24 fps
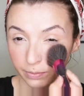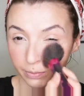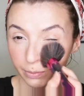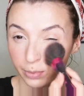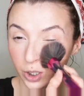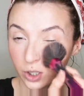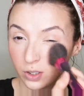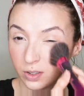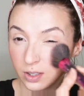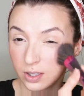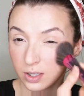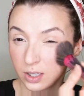
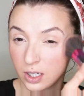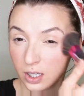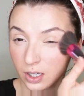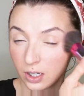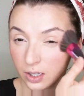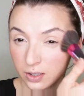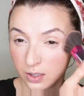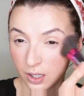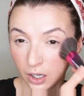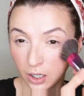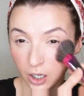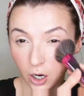But you can see
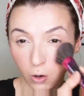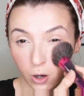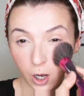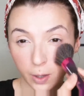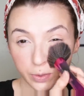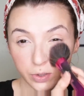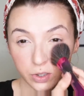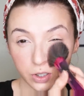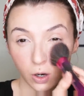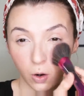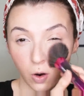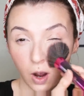because I go
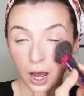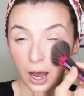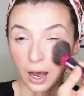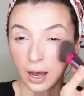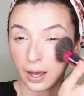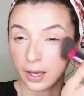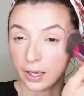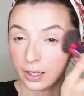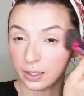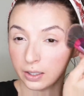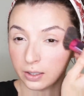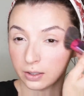up so
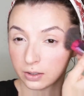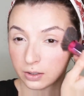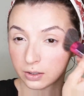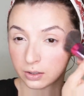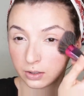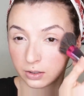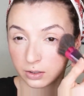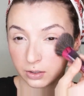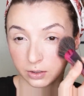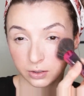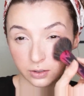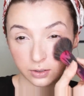high
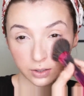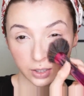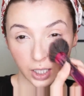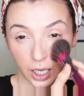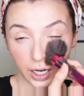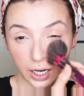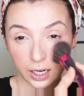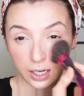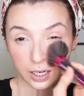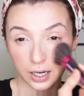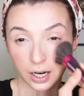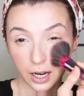that
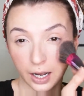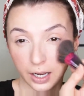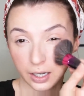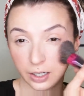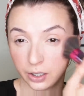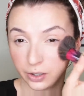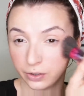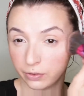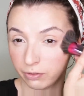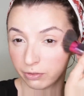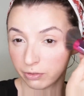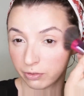I kind
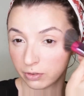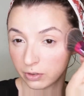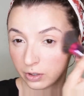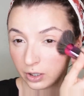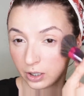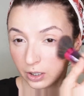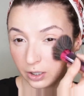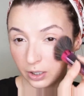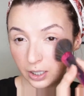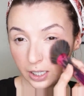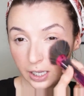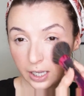of
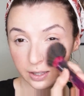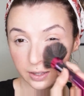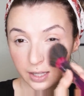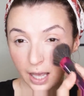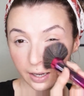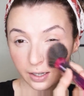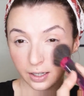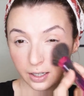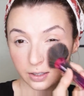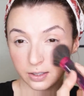hit that